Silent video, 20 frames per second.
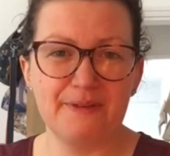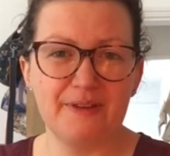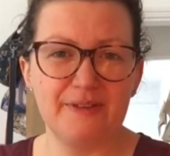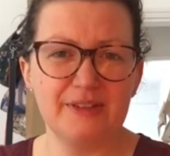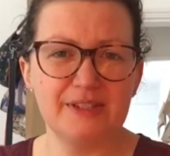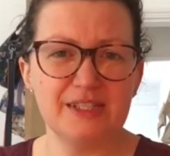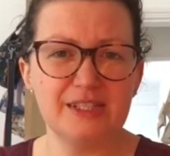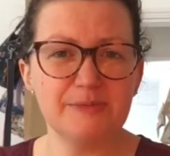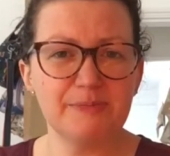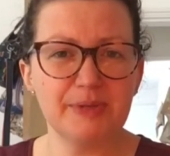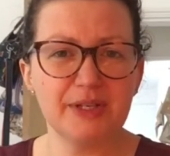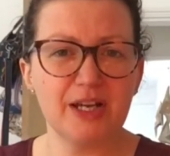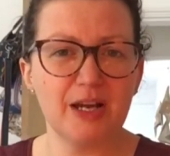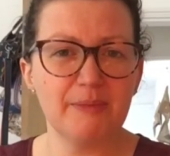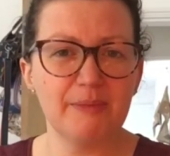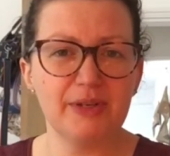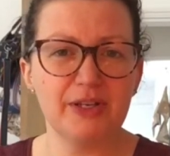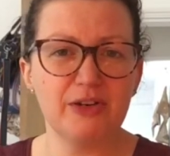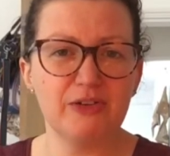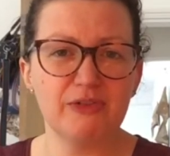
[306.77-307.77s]
This is
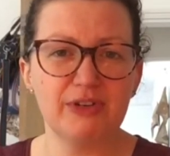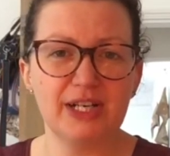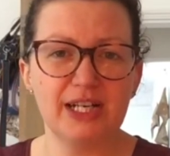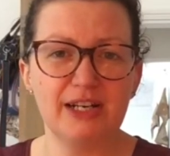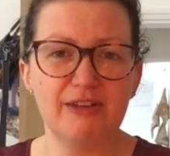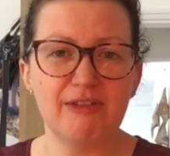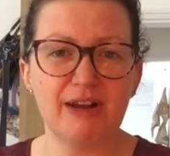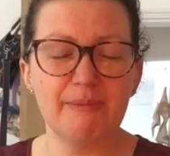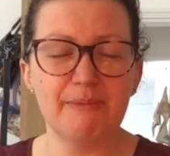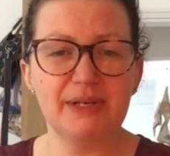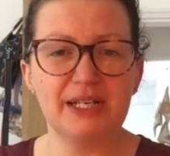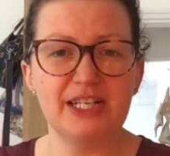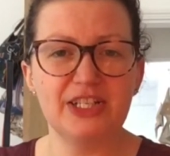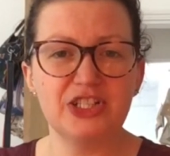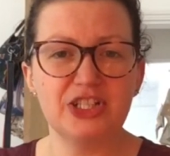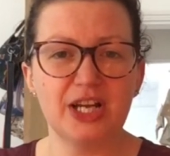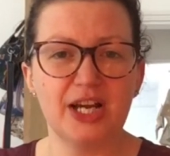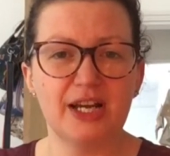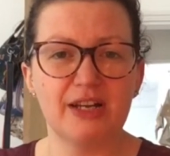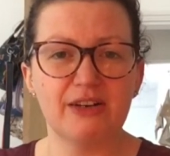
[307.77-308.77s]
becoming a really rambly
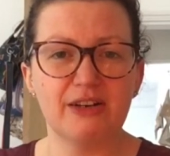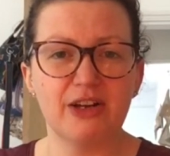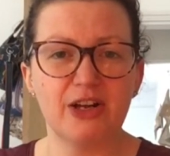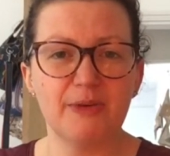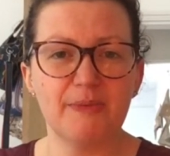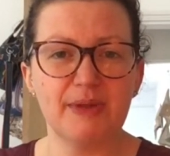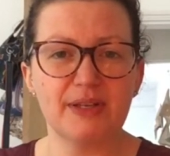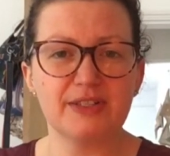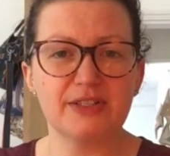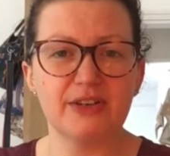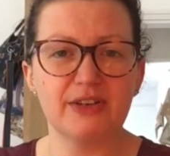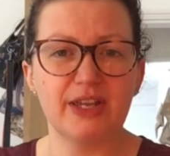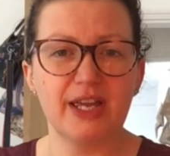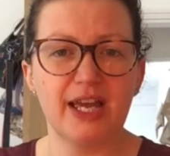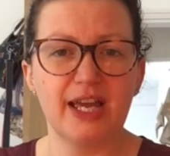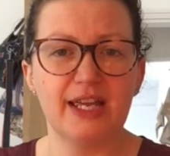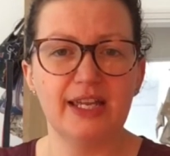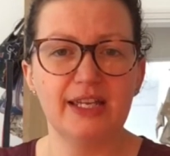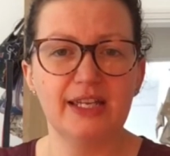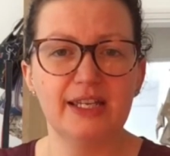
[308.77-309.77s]
chat. I hope that's
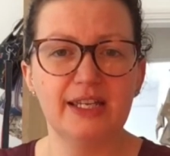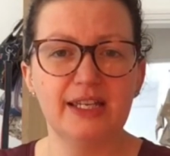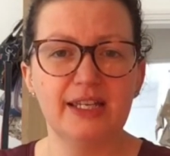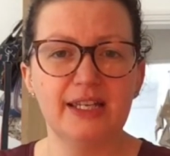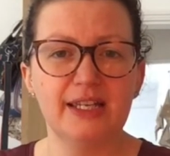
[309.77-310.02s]
okay.